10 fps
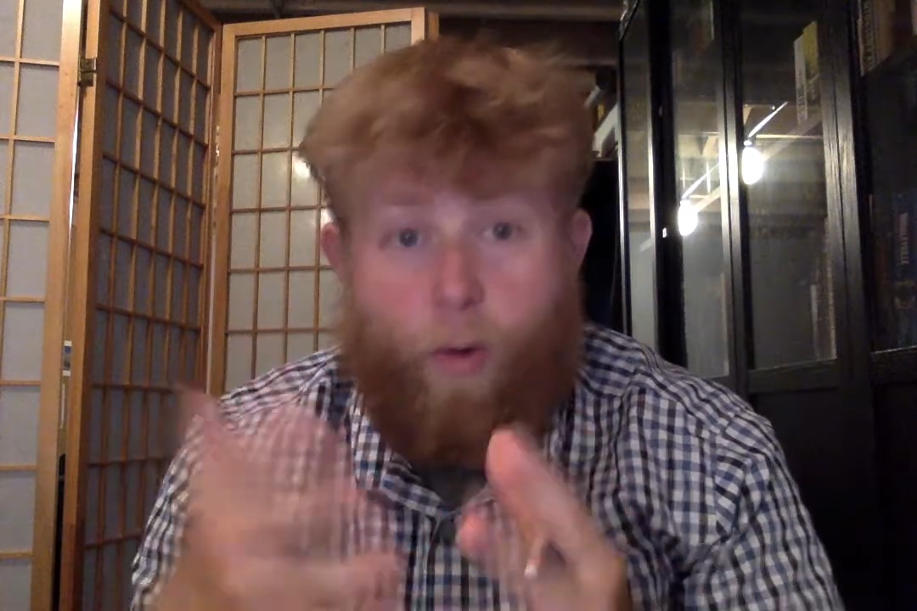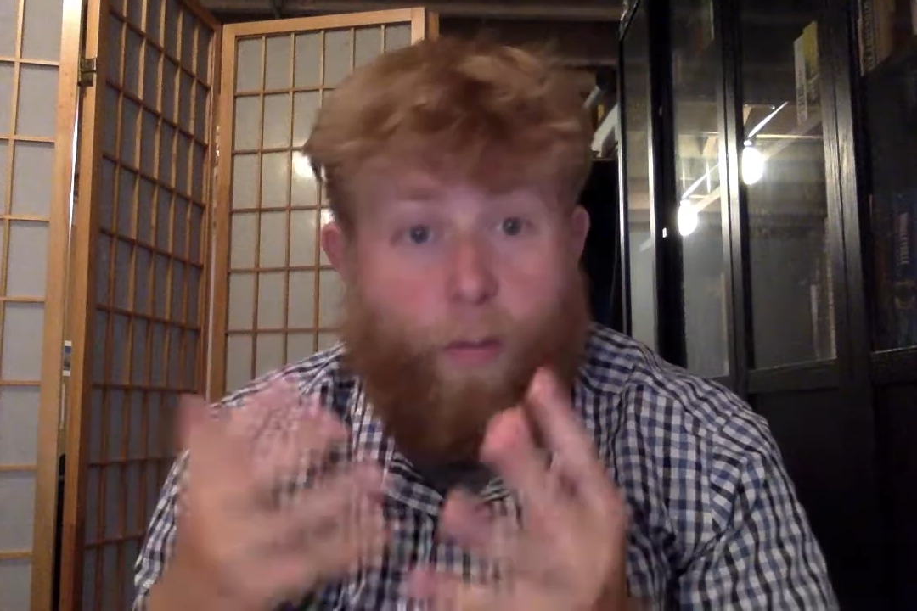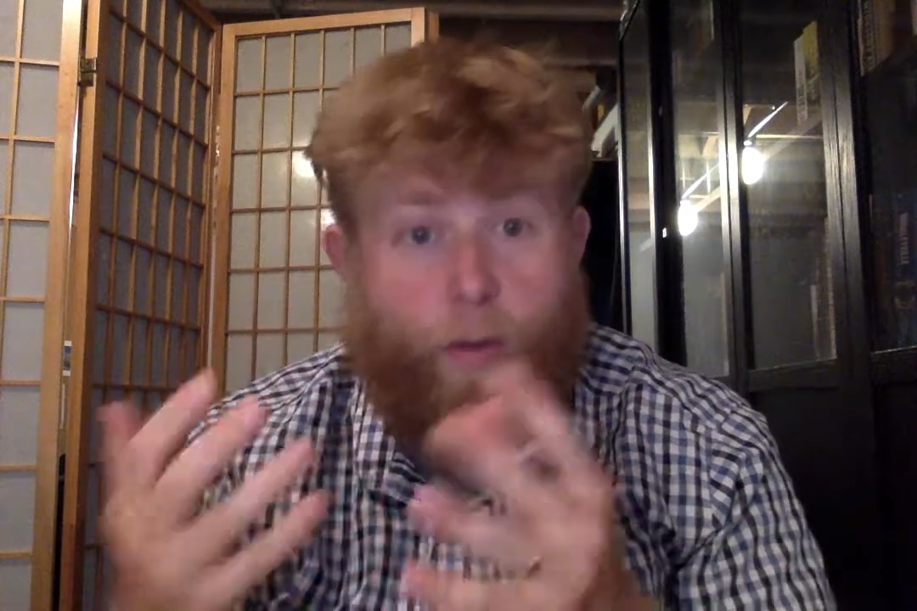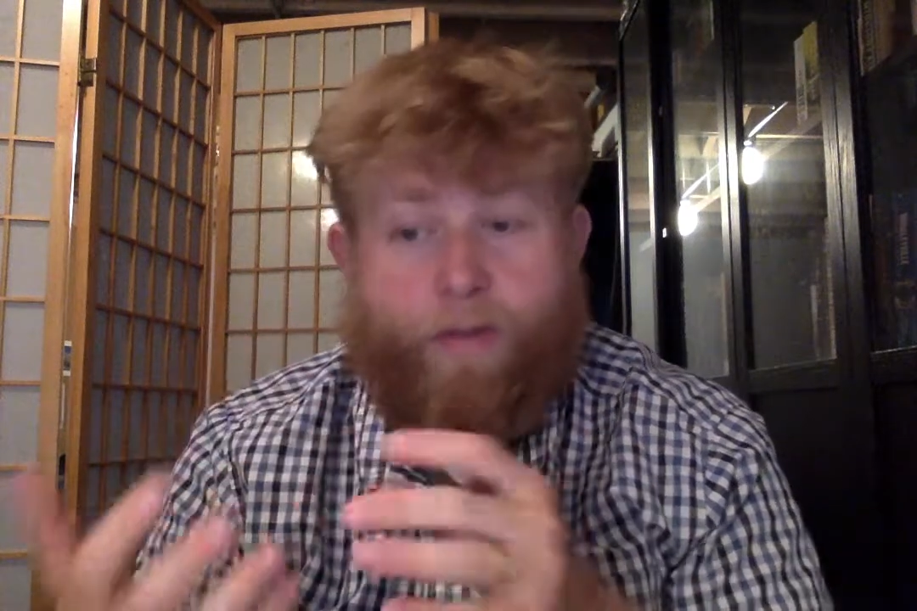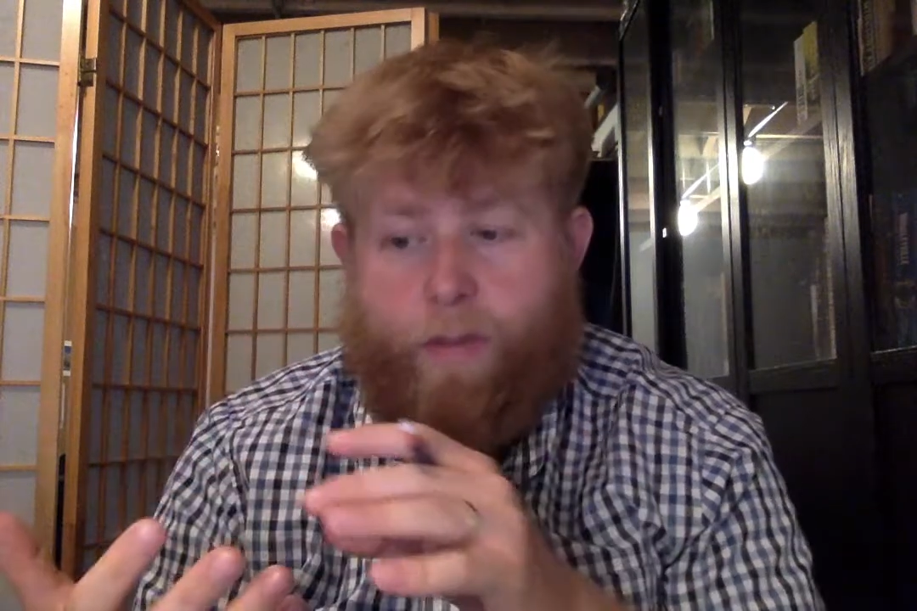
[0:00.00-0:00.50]

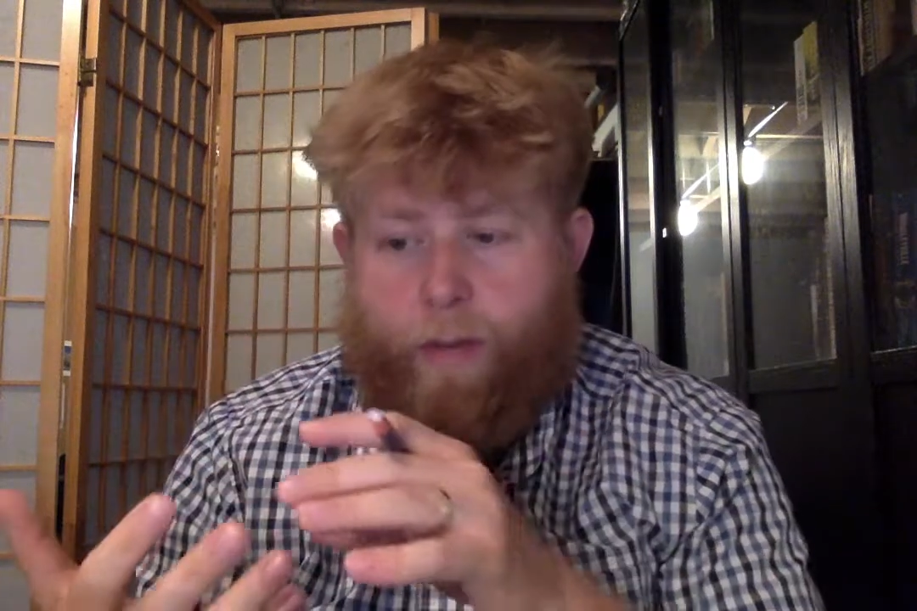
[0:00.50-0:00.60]
mostly